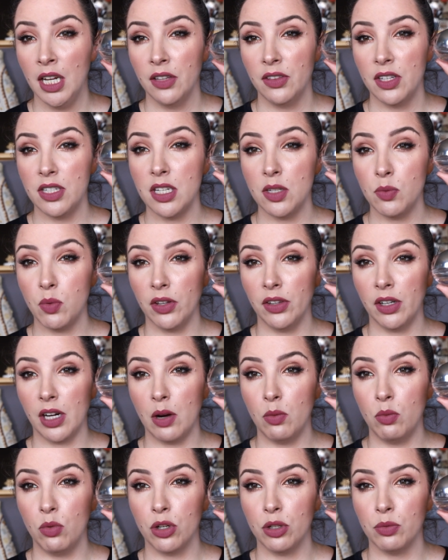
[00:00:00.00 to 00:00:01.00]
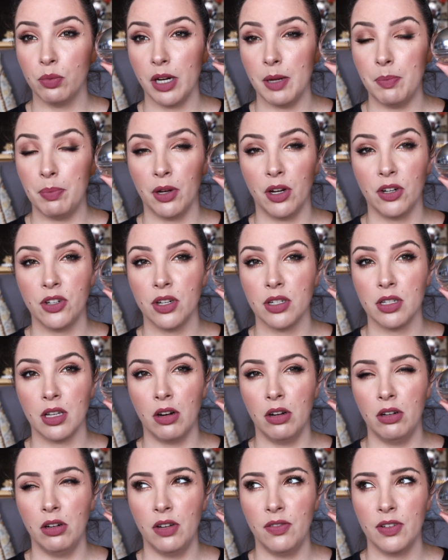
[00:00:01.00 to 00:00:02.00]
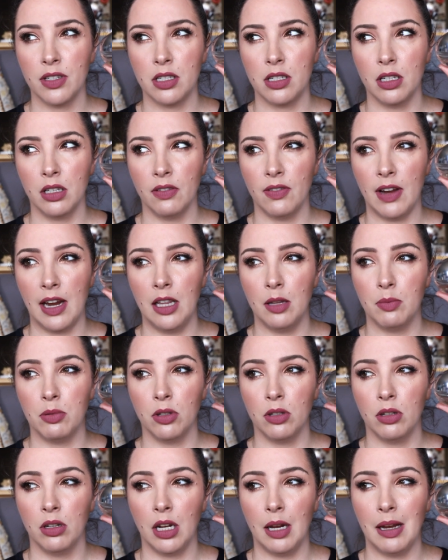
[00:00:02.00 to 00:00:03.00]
This is one that I would repurchase. I don't know if it's still available.